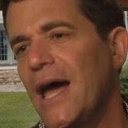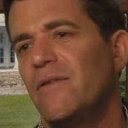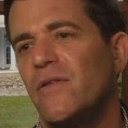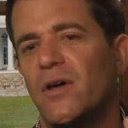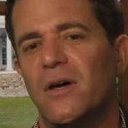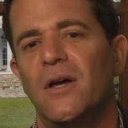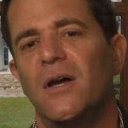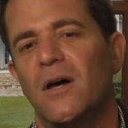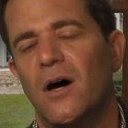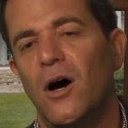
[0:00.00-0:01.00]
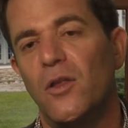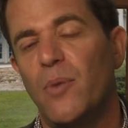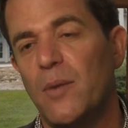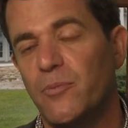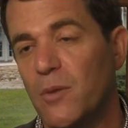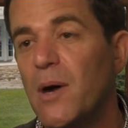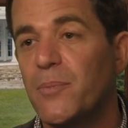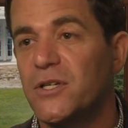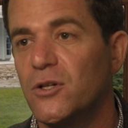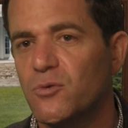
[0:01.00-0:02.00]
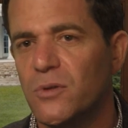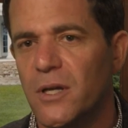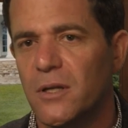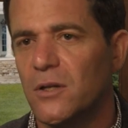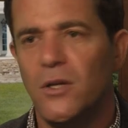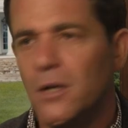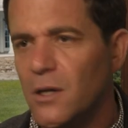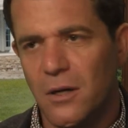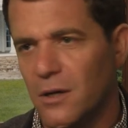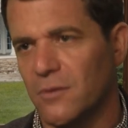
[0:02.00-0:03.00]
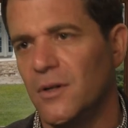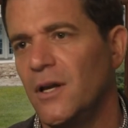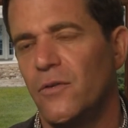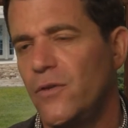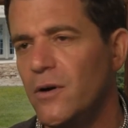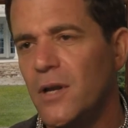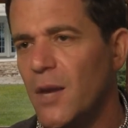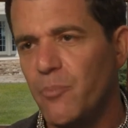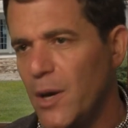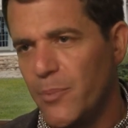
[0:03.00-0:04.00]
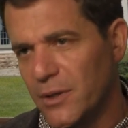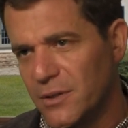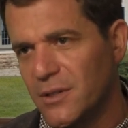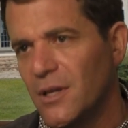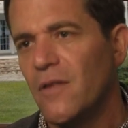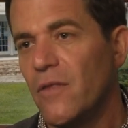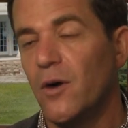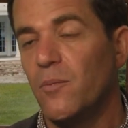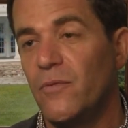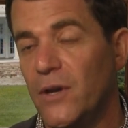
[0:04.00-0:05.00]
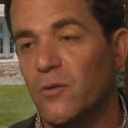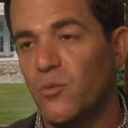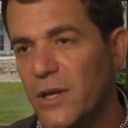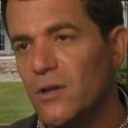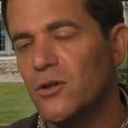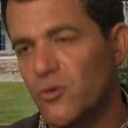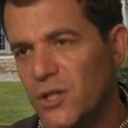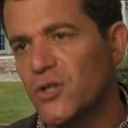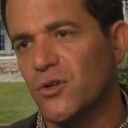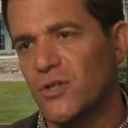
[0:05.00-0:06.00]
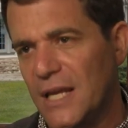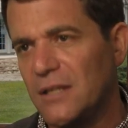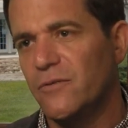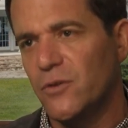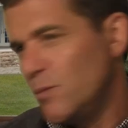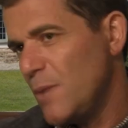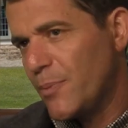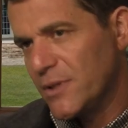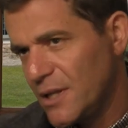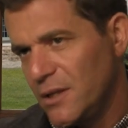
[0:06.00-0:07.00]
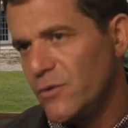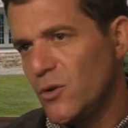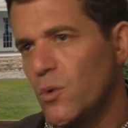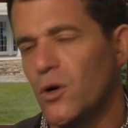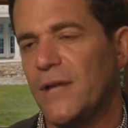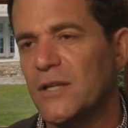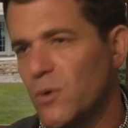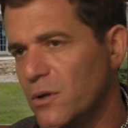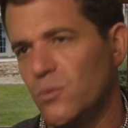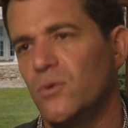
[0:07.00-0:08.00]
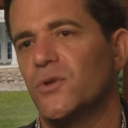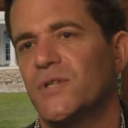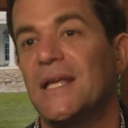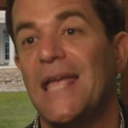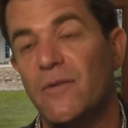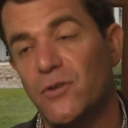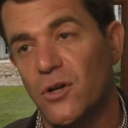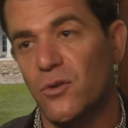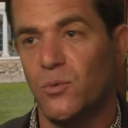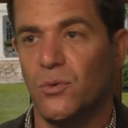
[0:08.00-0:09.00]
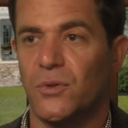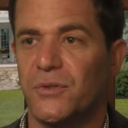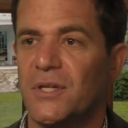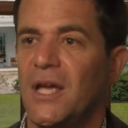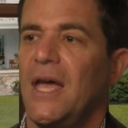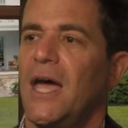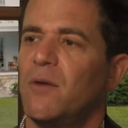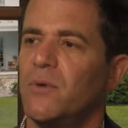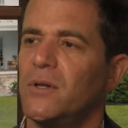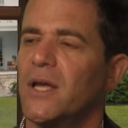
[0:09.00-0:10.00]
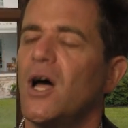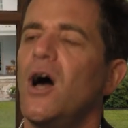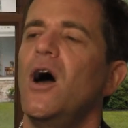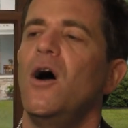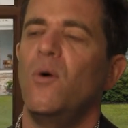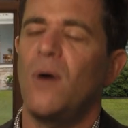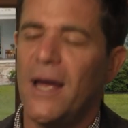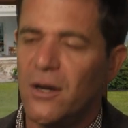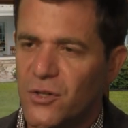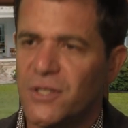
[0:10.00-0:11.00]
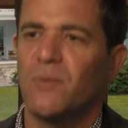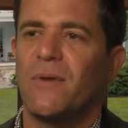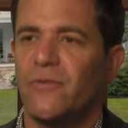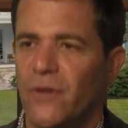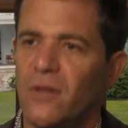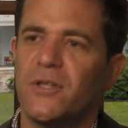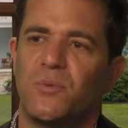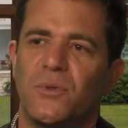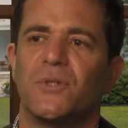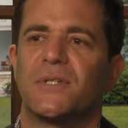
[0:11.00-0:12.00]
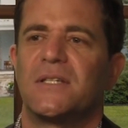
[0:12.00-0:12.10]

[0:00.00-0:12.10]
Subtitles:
And then the Muppeteers were like, no, they're not puppets. They're real creatures that live. They're Muppets. They live in the world. That's one of the rules. And they gave us all the rules. And we were like, oh, I understand. We have to follow these rules.